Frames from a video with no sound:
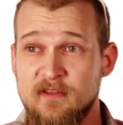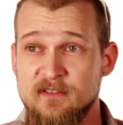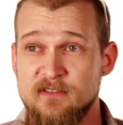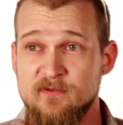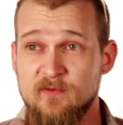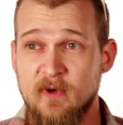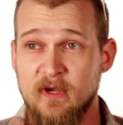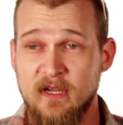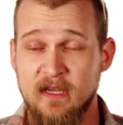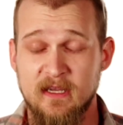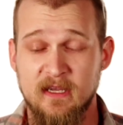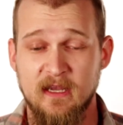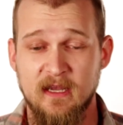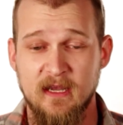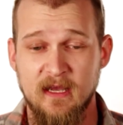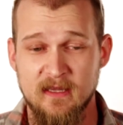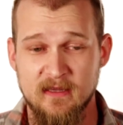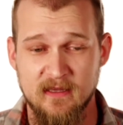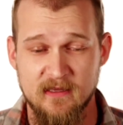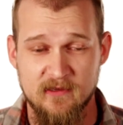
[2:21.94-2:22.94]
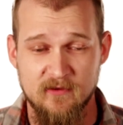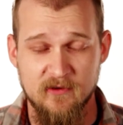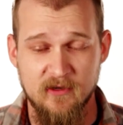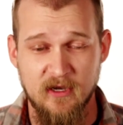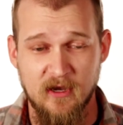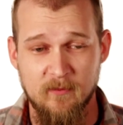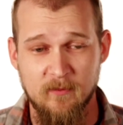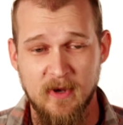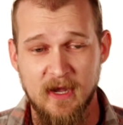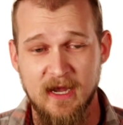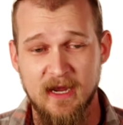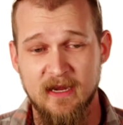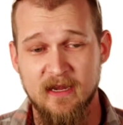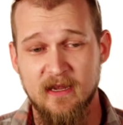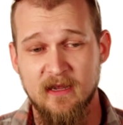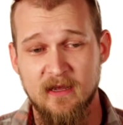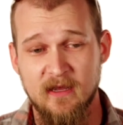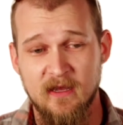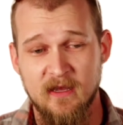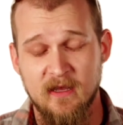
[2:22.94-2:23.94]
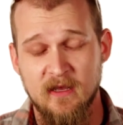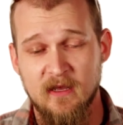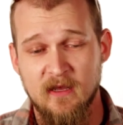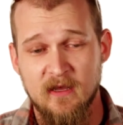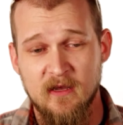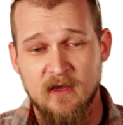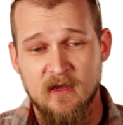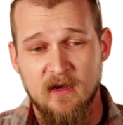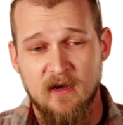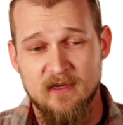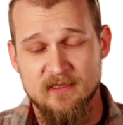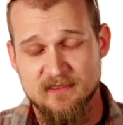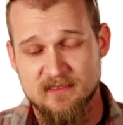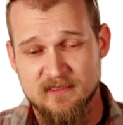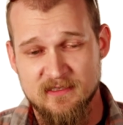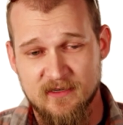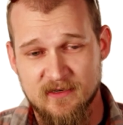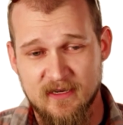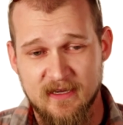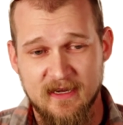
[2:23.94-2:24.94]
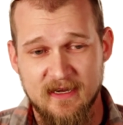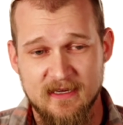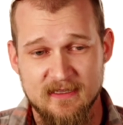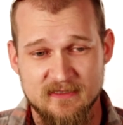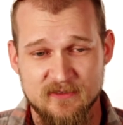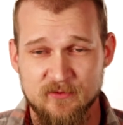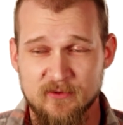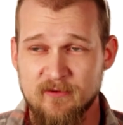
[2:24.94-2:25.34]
this way, and then you come back on Sunday and it's